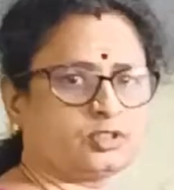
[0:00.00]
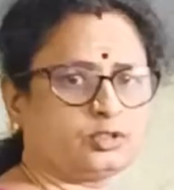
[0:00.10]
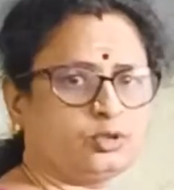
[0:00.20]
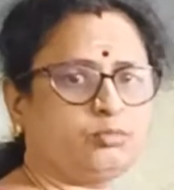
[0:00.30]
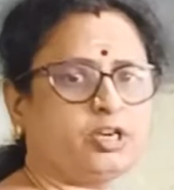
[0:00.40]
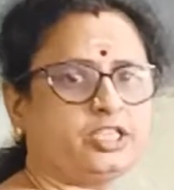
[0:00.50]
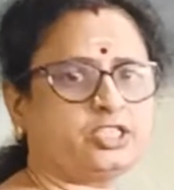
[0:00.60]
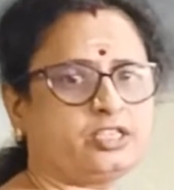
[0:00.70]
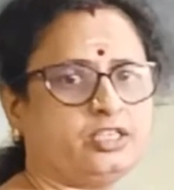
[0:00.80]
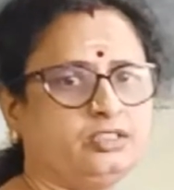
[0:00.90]
Good morning
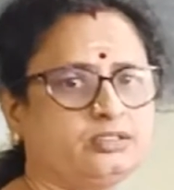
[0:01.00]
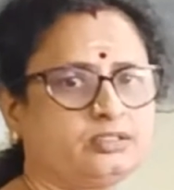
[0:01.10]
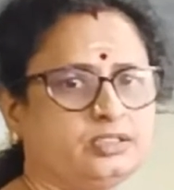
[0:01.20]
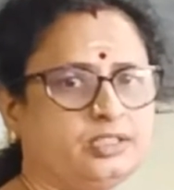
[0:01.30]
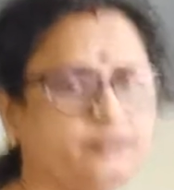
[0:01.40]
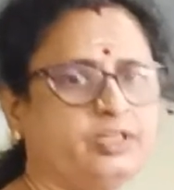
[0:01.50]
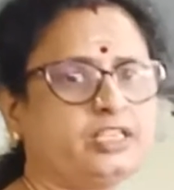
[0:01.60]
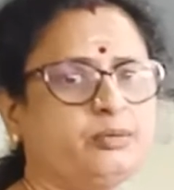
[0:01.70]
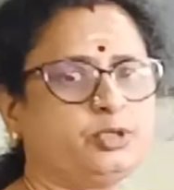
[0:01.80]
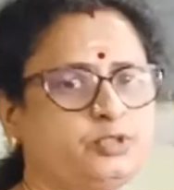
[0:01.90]
children,
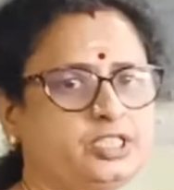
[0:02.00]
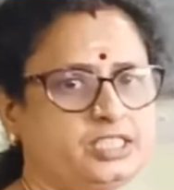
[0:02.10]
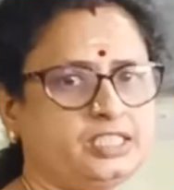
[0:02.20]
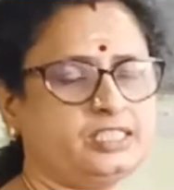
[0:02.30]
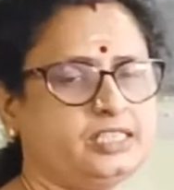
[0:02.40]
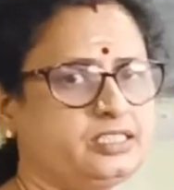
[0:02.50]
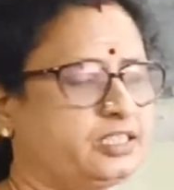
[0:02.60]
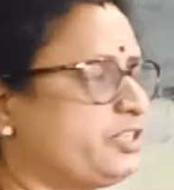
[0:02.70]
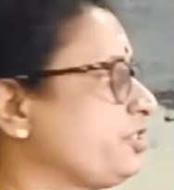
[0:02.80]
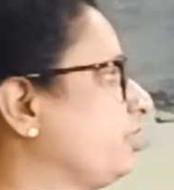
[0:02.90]
welcome to GCC
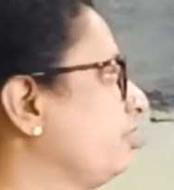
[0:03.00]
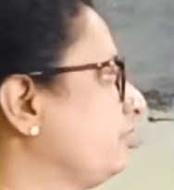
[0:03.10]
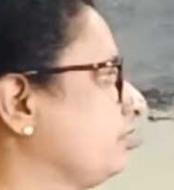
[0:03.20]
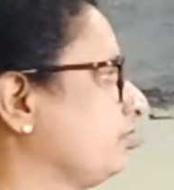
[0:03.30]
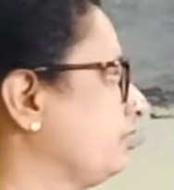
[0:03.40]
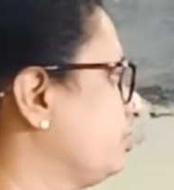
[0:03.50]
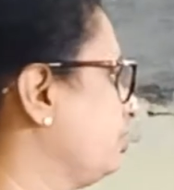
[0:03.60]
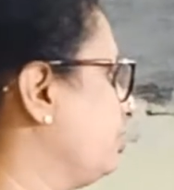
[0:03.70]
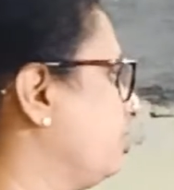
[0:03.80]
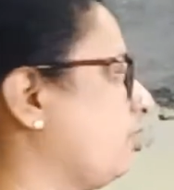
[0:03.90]
Education
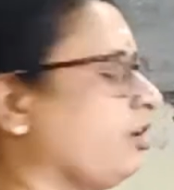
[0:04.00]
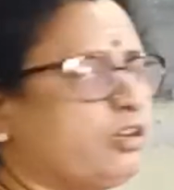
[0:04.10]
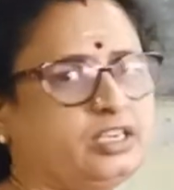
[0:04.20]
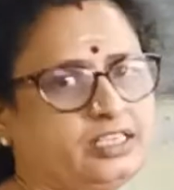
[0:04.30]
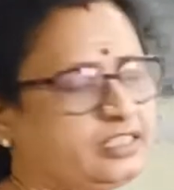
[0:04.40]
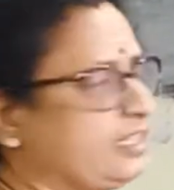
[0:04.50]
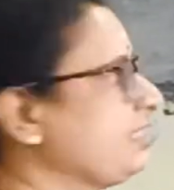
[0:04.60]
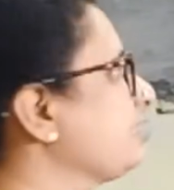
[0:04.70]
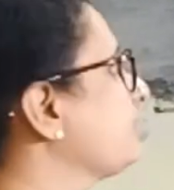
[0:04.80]
online class.